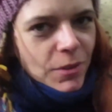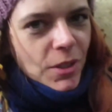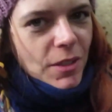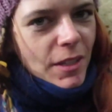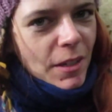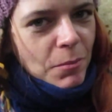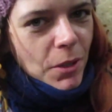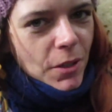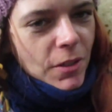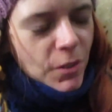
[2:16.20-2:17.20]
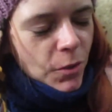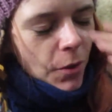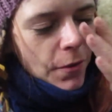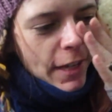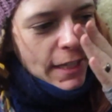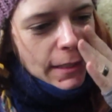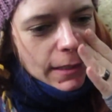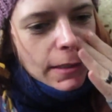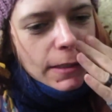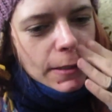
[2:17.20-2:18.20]
Jessica brought her to the vet,
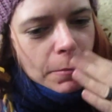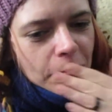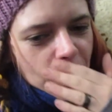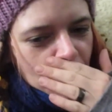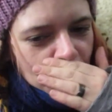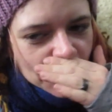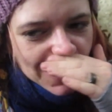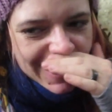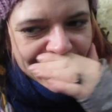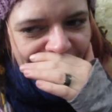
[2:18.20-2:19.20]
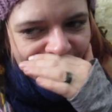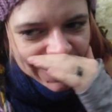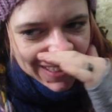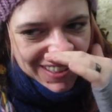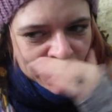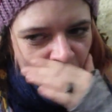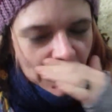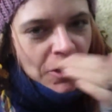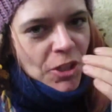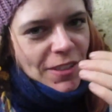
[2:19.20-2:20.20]
and she was really gassy.
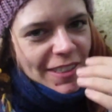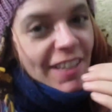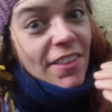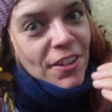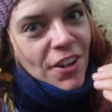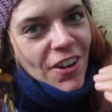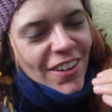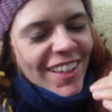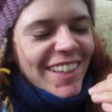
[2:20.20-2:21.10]
Not Jessica, the dog.